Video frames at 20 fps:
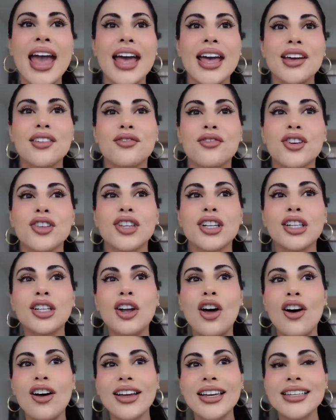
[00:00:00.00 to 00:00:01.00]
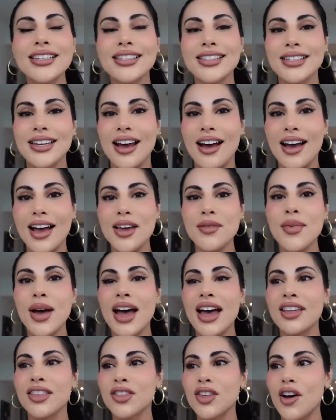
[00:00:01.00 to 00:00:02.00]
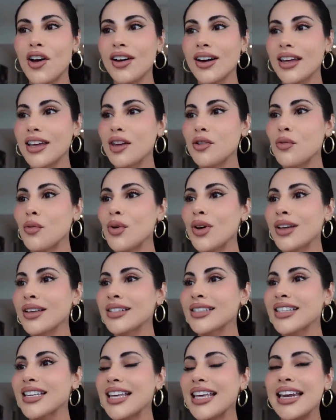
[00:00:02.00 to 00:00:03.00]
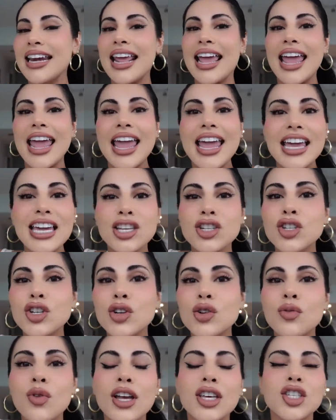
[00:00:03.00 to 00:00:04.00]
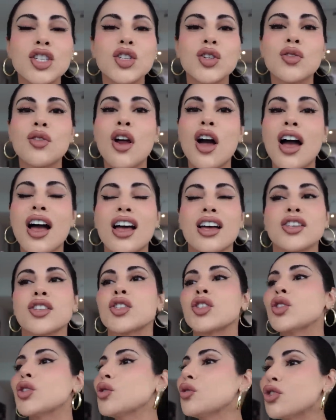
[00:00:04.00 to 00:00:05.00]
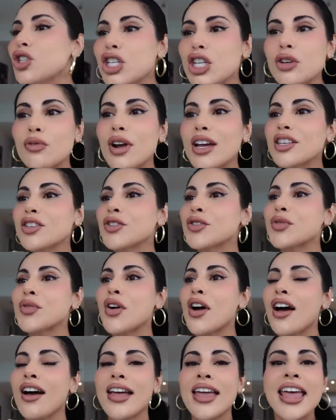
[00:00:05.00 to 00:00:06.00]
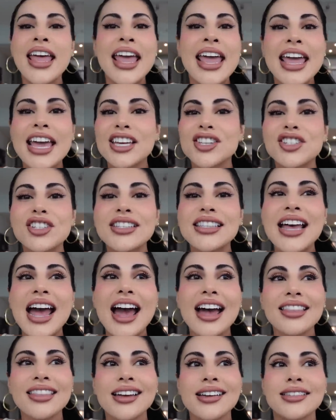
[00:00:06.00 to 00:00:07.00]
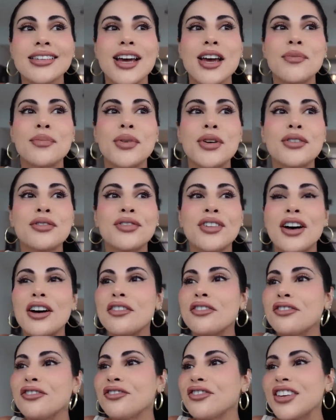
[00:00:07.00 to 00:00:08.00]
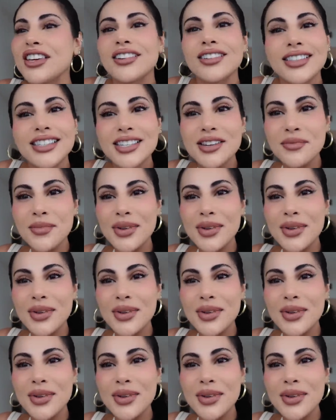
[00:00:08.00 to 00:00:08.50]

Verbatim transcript: and for the longest time, I thought it was an Asian restaurant, a sushi restaurant. It just had that type of a feel to